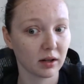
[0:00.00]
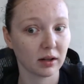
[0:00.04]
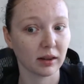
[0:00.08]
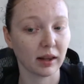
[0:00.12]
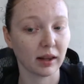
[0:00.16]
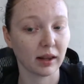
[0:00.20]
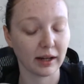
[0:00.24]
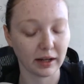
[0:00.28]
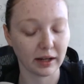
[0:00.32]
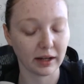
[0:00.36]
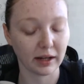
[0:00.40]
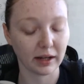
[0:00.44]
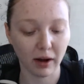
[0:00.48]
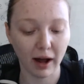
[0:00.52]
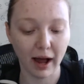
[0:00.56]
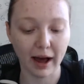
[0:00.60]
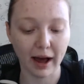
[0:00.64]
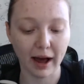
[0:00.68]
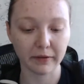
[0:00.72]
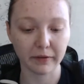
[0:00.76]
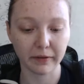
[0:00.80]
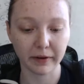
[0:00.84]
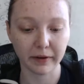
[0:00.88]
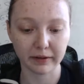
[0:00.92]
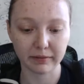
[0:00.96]
Like it'll
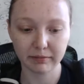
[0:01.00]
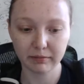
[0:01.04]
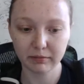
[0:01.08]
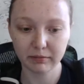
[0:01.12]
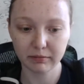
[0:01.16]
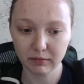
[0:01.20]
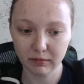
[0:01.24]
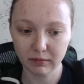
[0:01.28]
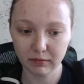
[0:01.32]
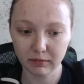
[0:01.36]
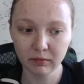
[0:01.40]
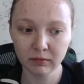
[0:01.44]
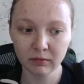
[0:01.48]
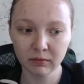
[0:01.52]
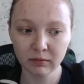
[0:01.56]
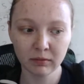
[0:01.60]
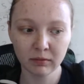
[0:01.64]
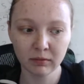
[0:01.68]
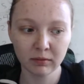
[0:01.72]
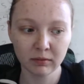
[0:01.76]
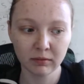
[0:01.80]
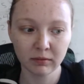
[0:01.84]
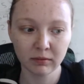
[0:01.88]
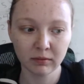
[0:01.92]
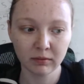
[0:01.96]
have a,
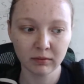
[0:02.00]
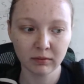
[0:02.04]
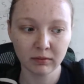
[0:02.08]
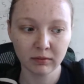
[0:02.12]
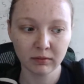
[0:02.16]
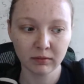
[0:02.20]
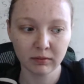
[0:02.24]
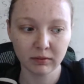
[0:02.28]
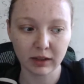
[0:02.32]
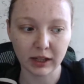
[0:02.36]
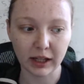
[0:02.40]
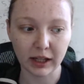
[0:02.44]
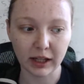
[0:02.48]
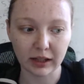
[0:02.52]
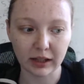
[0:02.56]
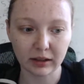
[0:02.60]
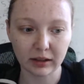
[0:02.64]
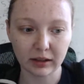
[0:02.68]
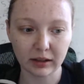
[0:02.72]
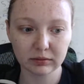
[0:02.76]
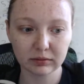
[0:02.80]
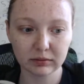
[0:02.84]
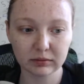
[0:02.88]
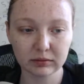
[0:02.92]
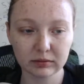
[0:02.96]
like,
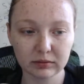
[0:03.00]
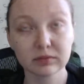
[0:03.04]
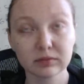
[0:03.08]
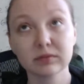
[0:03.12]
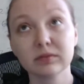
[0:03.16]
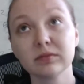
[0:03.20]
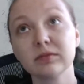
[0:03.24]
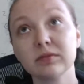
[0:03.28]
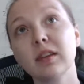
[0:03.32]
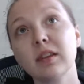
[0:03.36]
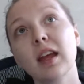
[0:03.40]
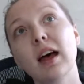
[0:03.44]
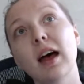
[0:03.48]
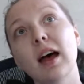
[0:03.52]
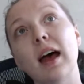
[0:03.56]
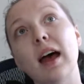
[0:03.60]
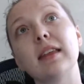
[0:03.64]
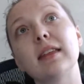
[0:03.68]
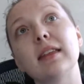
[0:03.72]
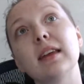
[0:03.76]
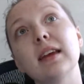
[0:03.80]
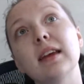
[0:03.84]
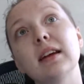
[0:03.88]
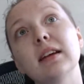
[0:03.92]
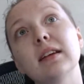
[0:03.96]
I
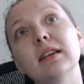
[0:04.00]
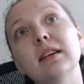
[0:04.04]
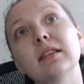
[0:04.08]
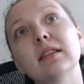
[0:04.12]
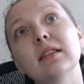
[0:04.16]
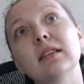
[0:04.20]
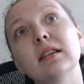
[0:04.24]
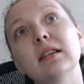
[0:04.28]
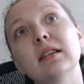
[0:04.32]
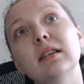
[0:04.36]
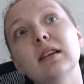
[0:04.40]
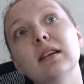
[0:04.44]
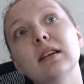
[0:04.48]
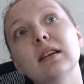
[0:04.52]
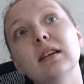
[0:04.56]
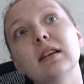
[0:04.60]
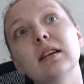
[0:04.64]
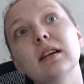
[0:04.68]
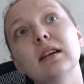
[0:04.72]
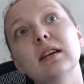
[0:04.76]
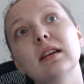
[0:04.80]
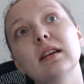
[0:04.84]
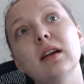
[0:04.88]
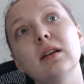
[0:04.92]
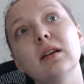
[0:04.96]
think
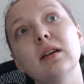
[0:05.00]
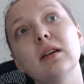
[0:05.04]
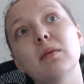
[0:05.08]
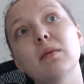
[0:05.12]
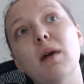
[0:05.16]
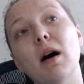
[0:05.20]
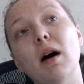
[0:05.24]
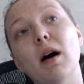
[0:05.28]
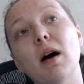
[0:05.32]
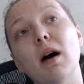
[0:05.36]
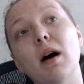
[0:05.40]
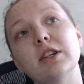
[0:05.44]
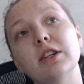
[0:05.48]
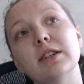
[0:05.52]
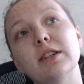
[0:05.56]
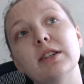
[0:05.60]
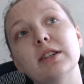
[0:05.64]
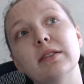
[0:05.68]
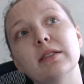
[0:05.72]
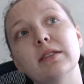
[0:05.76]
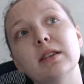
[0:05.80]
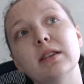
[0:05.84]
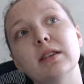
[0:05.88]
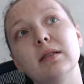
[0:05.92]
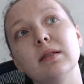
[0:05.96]
it washes
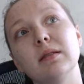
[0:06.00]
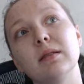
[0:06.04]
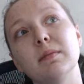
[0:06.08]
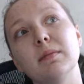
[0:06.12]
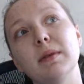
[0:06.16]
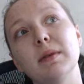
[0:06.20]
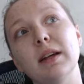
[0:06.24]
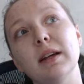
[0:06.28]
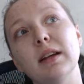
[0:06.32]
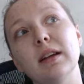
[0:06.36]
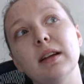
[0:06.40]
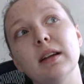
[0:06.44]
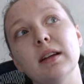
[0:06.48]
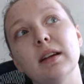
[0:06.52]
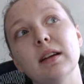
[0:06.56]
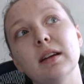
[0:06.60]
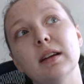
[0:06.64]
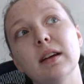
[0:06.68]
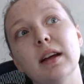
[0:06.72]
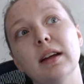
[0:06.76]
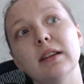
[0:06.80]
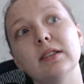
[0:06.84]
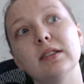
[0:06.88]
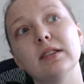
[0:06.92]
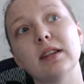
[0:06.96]
out to be,
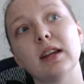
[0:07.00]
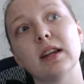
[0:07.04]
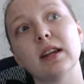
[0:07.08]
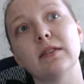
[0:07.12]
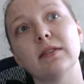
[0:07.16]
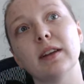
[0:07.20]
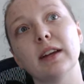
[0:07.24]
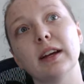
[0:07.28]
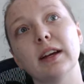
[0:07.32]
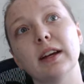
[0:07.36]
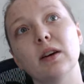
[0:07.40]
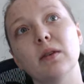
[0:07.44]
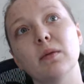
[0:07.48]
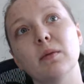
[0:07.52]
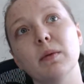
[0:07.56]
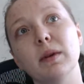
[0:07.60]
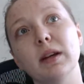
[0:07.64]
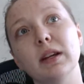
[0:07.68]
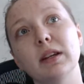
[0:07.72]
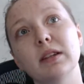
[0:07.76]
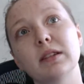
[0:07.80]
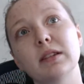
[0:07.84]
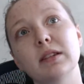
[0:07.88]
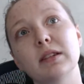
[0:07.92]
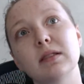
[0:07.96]
instead of like a
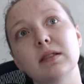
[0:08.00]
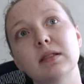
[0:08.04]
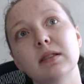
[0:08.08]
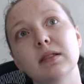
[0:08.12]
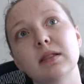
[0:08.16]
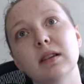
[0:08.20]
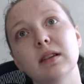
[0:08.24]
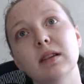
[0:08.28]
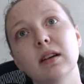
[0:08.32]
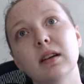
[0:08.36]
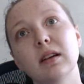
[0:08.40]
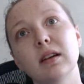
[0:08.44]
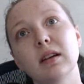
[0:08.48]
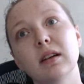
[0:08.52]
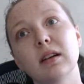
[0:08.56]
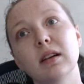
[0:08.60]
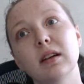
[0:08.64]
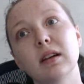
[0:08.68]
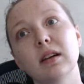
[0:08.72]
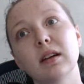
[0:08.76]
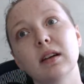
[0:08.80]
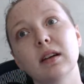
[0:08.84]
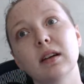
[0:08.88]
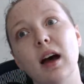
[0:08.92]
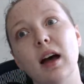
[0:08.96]
week's,
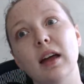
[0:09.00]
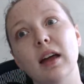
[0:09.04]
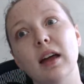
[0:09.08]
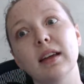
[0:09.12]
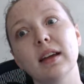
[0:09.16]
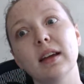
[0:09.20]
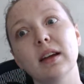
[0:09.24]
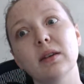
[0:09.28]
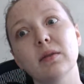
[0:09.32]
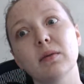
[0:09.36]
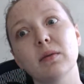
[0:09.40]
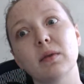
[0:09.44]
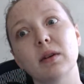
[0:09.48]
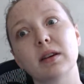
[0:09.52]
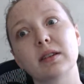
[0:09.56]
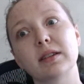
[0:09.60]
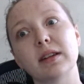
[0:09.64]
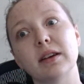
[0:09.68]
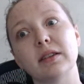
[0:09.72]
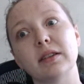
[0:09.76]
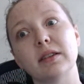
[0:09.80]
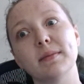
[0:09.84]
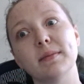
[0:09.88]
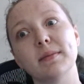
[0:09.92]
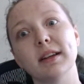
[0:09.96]
I think it works
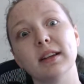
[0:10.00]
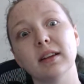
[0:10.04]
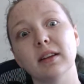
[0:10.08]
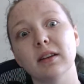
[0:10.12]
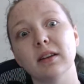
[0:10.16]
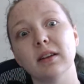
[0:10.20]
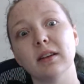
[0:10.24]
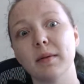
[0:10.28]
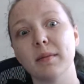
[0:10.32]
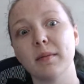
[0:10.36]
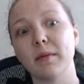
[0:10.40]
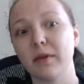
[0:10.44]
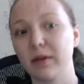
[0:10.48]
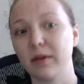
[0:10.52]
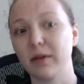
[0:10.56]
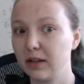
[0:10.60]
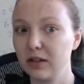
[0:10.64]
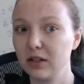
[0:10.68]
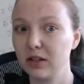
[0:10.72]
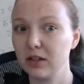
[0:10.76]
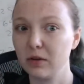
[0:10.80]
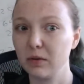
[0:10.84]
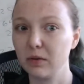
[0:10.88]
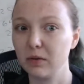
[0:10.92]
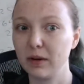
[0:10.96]
out to be a little bit more than
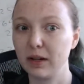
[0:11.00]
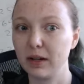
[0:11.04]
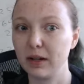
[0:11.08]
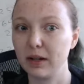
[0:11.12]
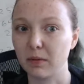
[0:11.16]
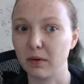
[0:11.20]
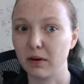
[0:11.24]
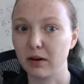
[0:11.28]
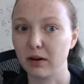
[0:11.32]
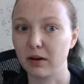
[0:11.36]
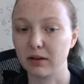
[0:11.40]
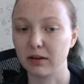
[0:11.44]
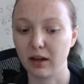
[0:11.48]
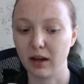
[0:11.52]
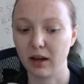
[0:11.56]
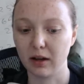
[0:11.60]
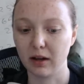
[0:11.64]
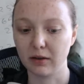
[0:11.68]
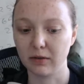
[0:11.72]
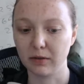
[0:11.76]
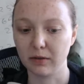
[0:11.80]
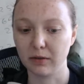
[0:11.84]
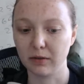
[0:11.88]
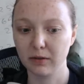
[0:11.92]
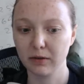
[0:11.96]
2 weeks worth
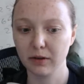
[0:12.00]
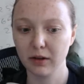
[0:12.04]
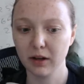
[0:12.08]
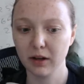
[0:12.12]
of,